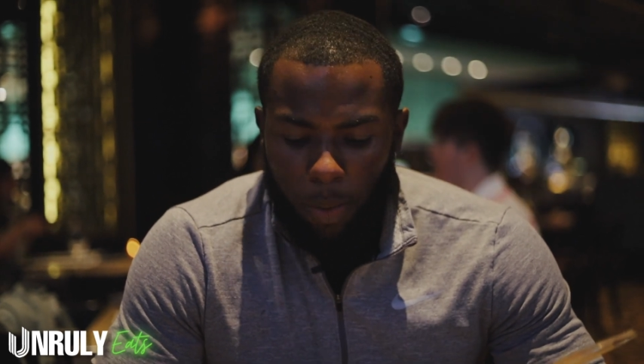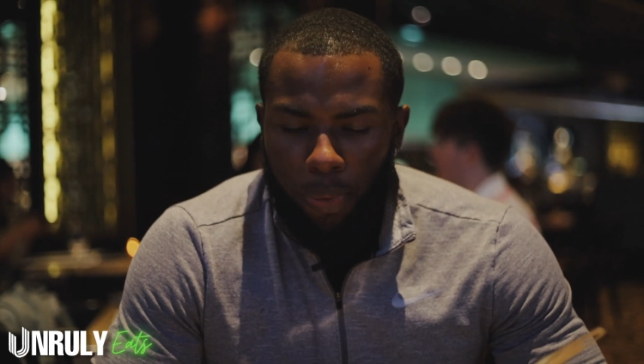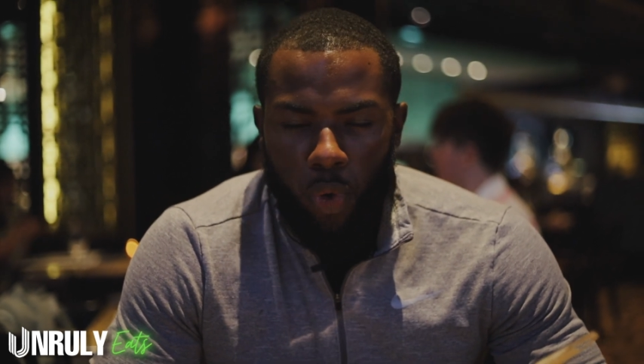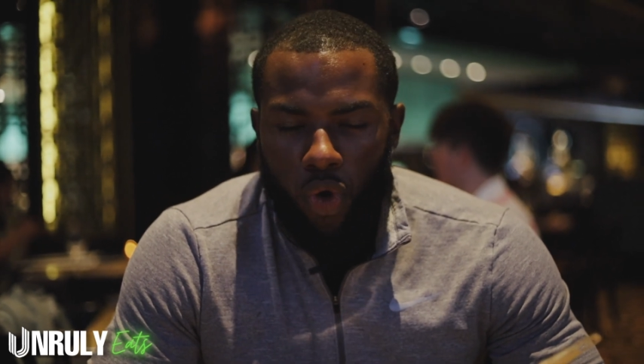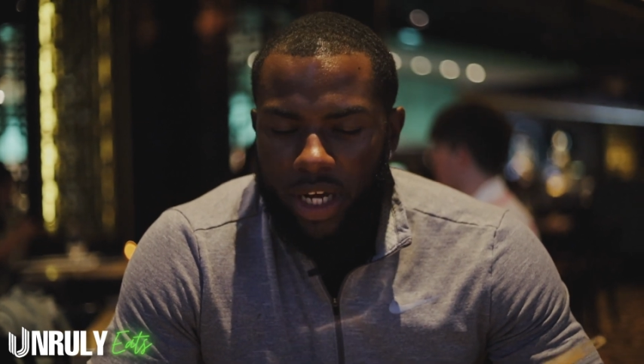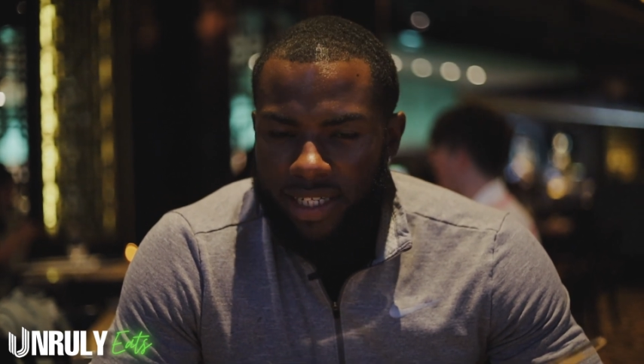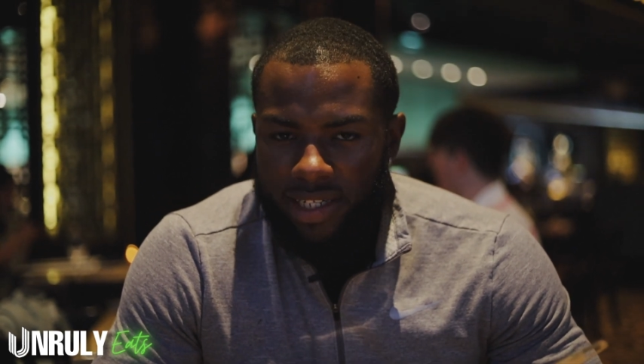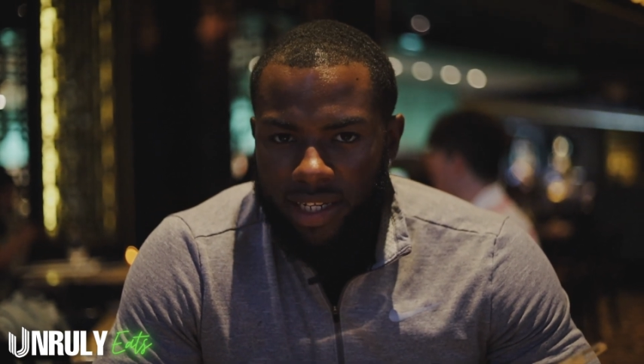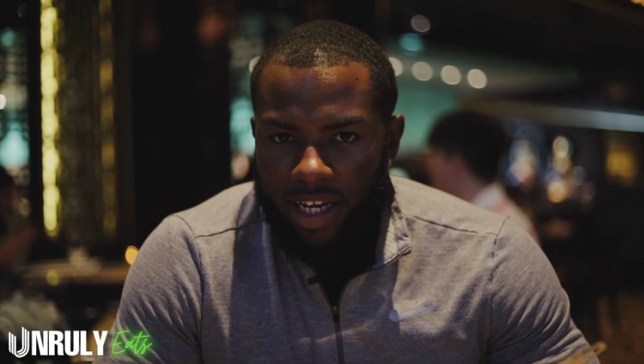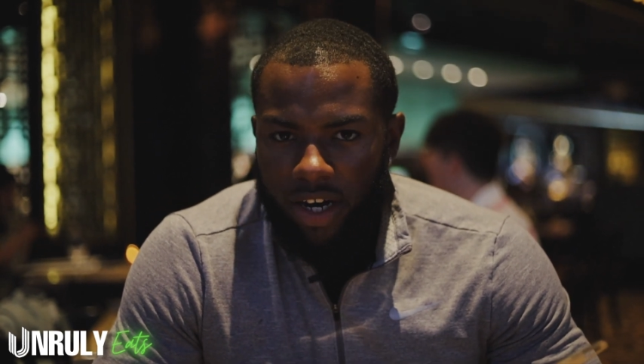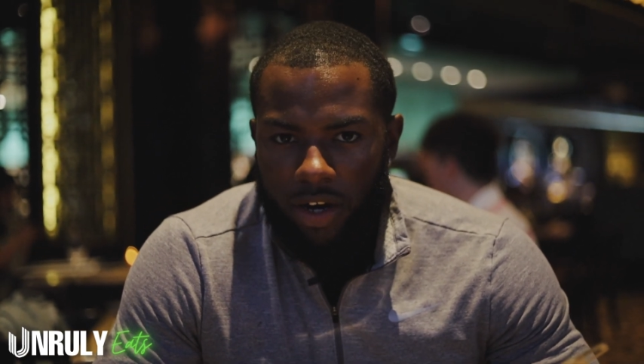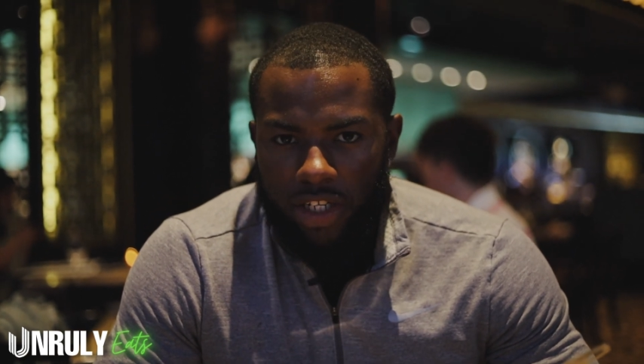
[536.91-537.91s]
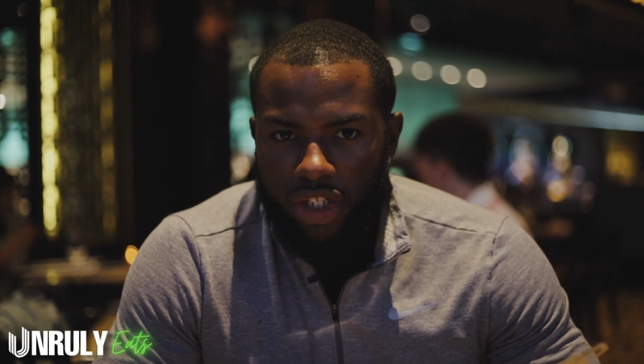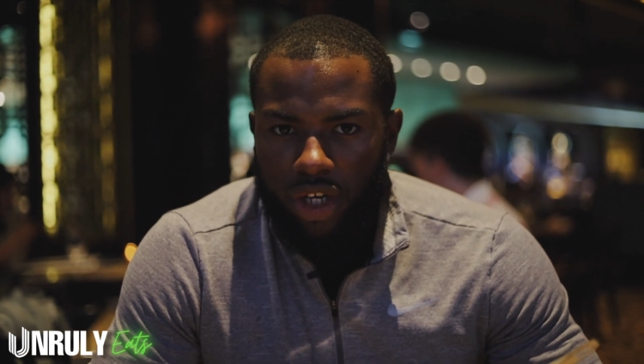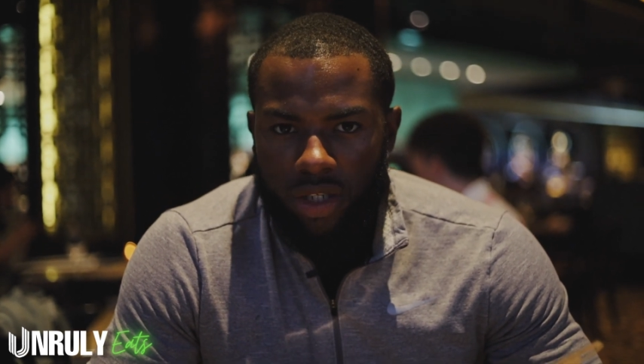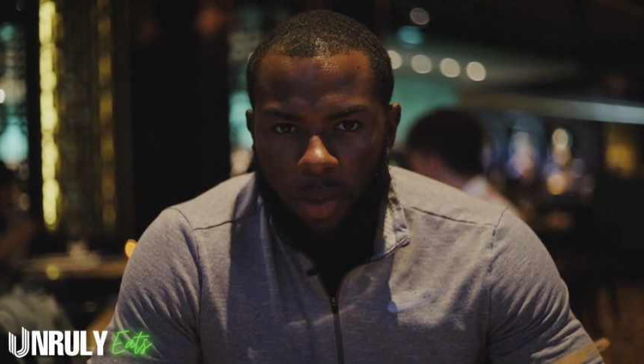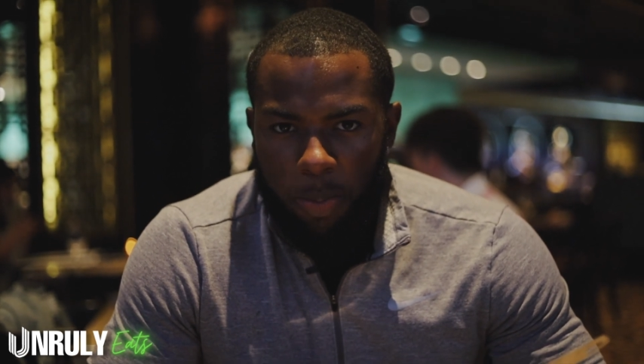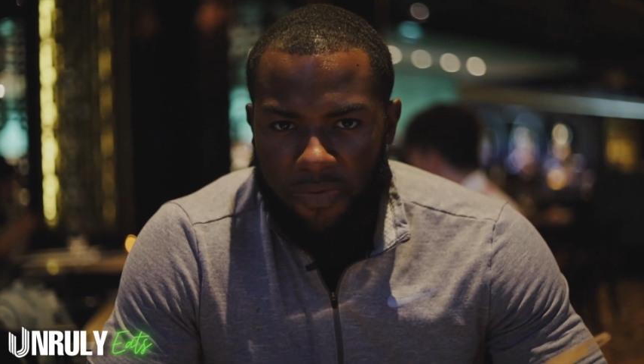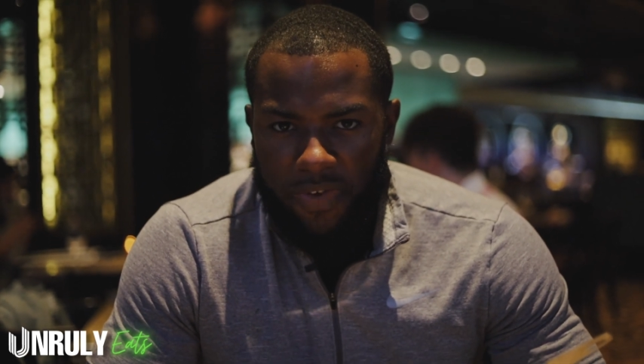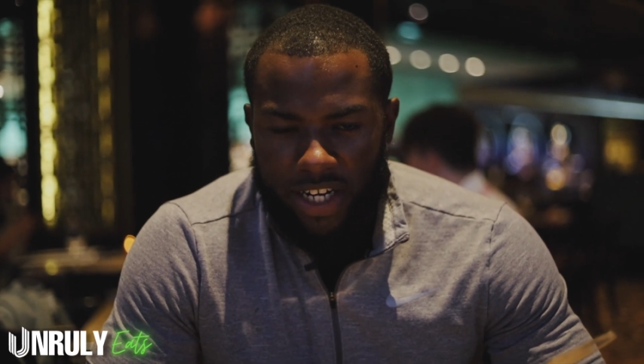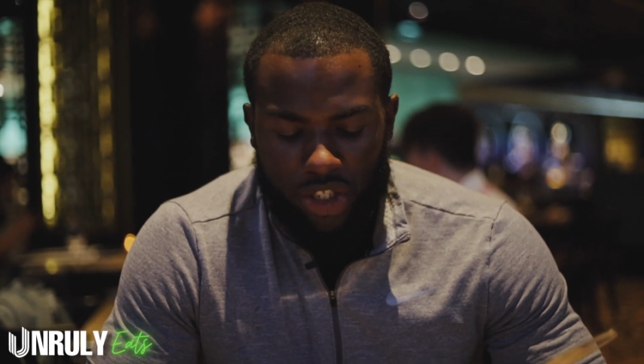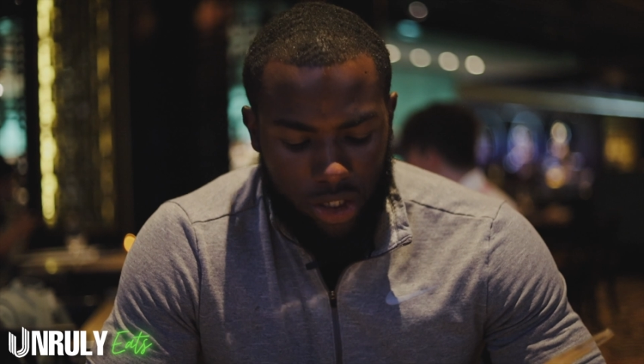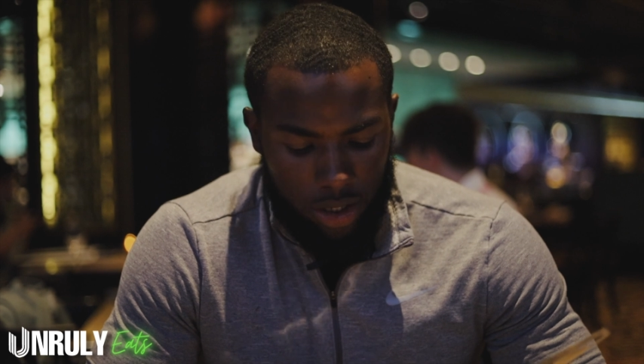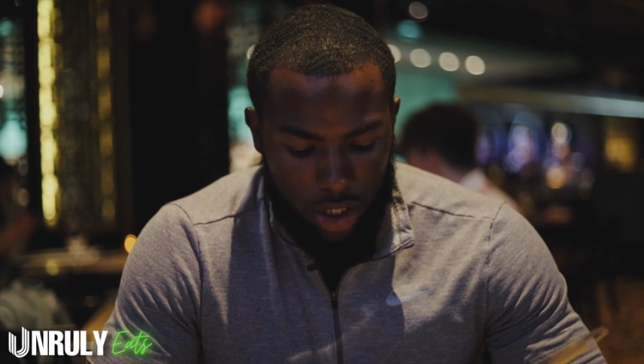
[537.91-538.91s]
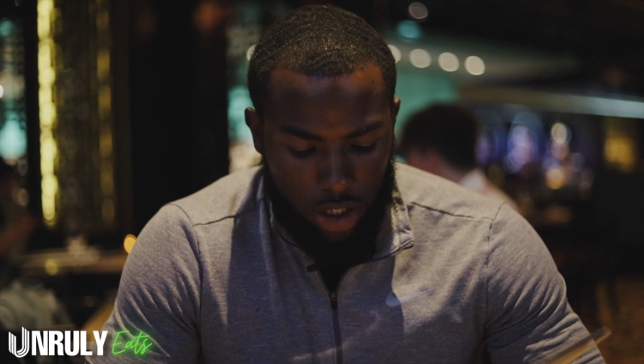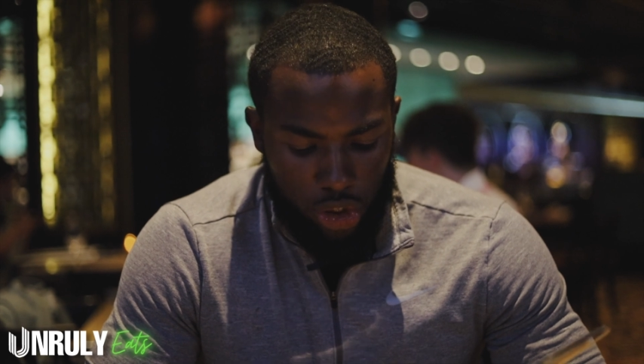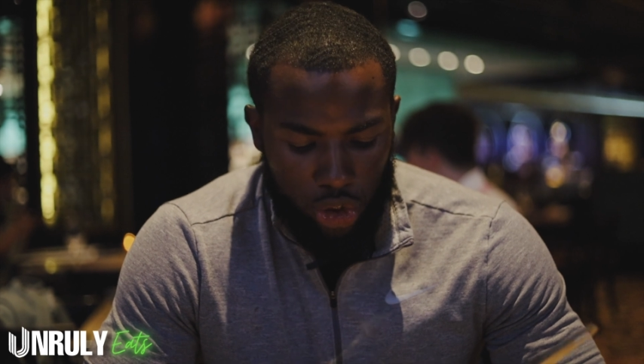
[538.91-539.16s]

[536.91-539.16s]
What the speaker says: The pork is in there, it's cooked to perfection.